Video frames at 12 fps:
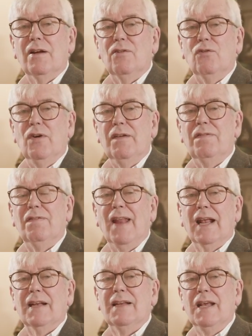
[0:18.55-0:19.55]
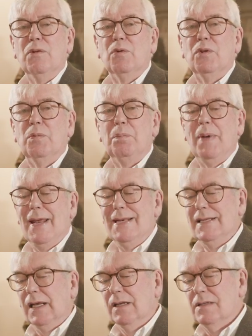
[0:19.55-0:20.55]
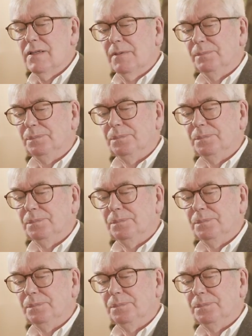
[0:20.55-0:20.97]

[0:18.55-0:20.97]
reflecting with paintings.